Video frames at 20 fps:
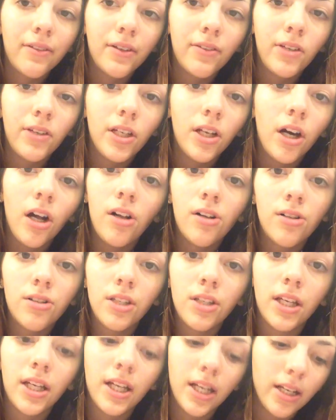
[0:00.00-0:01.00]

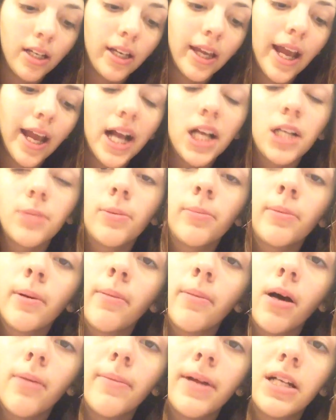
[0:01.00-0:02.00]
$50 like in cash, but my
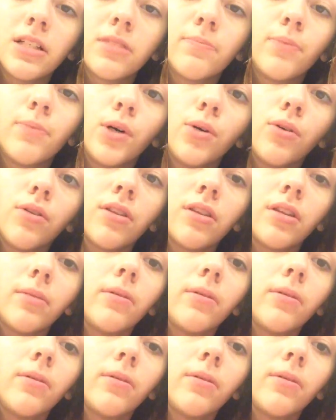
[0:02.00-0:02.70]
mom has both